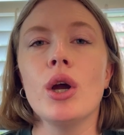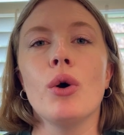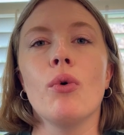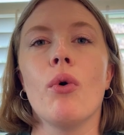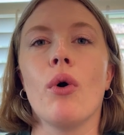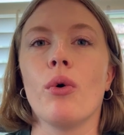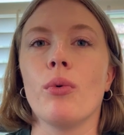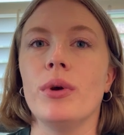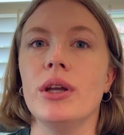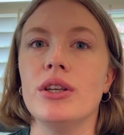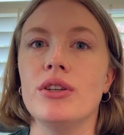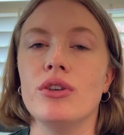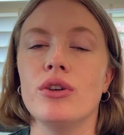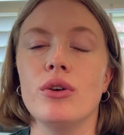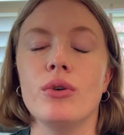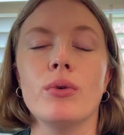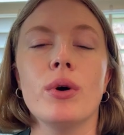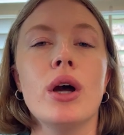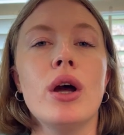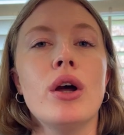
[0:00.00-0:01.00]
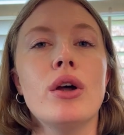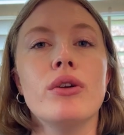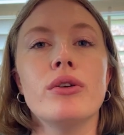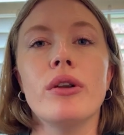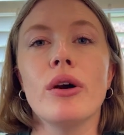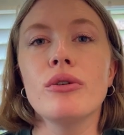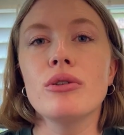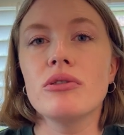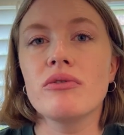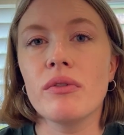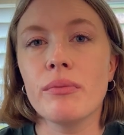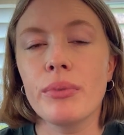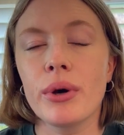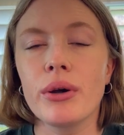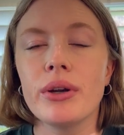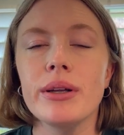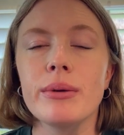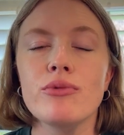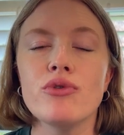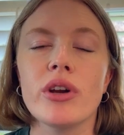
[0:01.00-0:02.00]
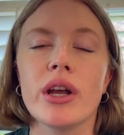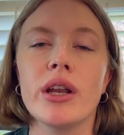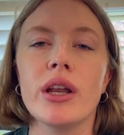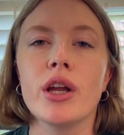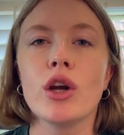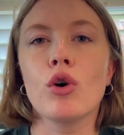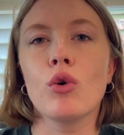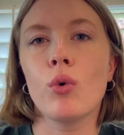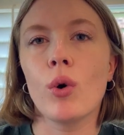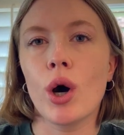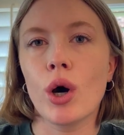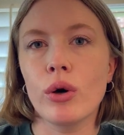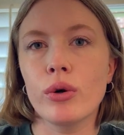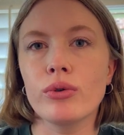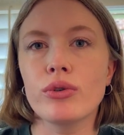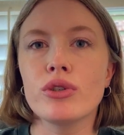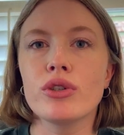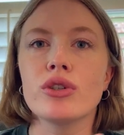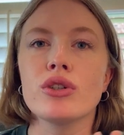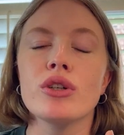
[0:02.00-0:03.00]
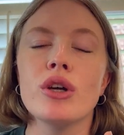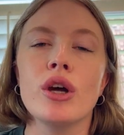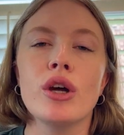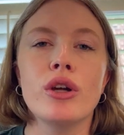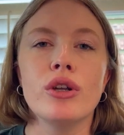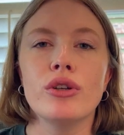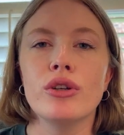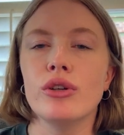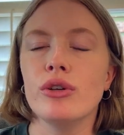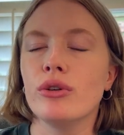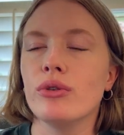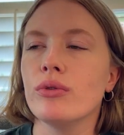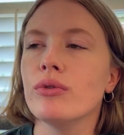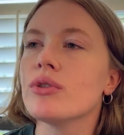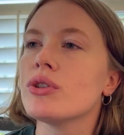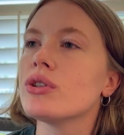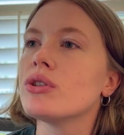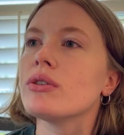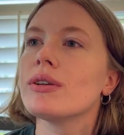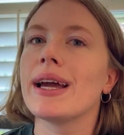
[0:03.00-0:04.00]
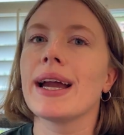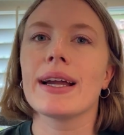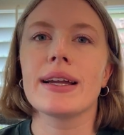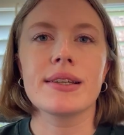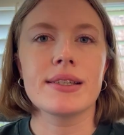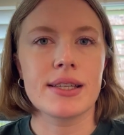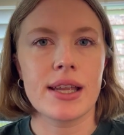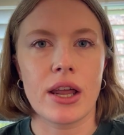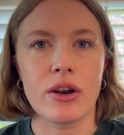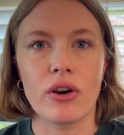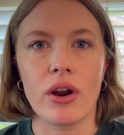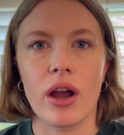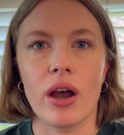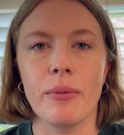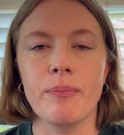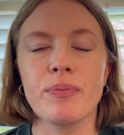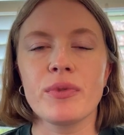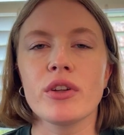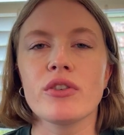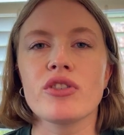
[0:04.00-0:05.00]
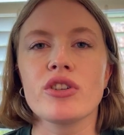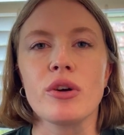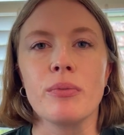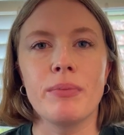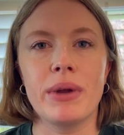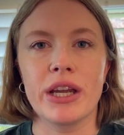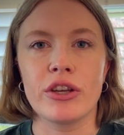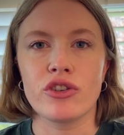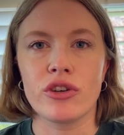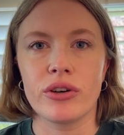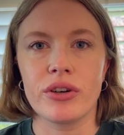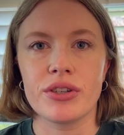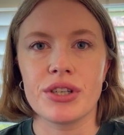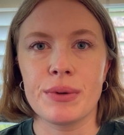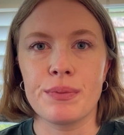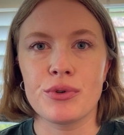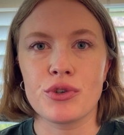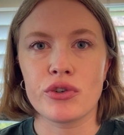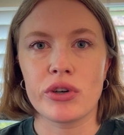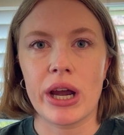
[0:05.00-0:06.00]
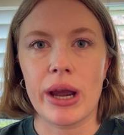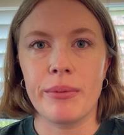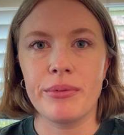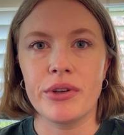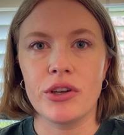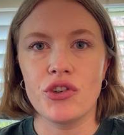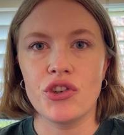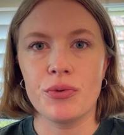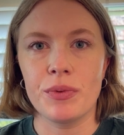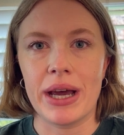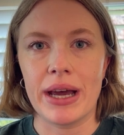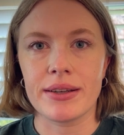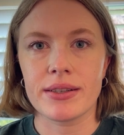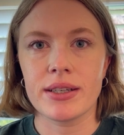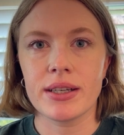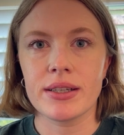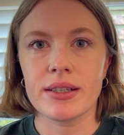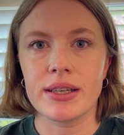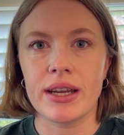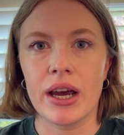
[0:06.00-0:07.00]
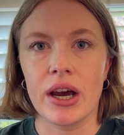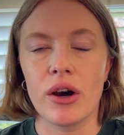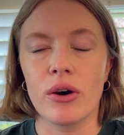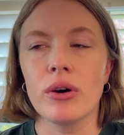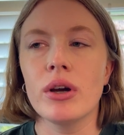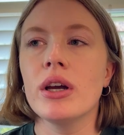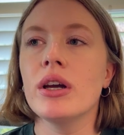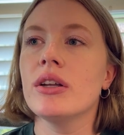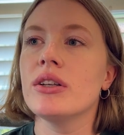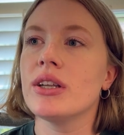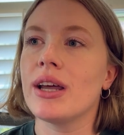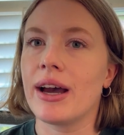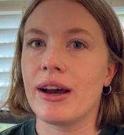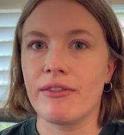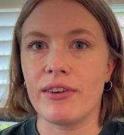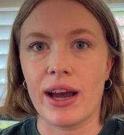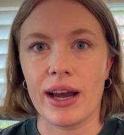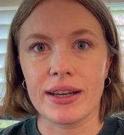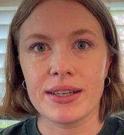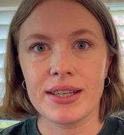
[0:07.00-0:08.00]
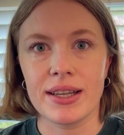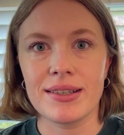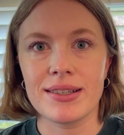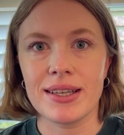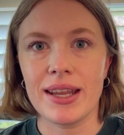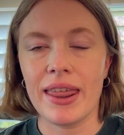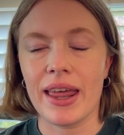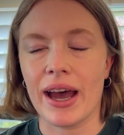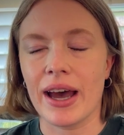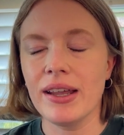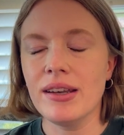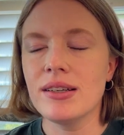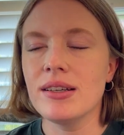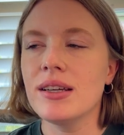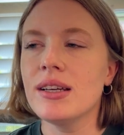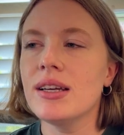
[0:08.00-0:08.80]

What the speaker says: where we do notes from podium training, quotes, news, etc. So make sure to subscribe to Gymnastics Now to have access to that.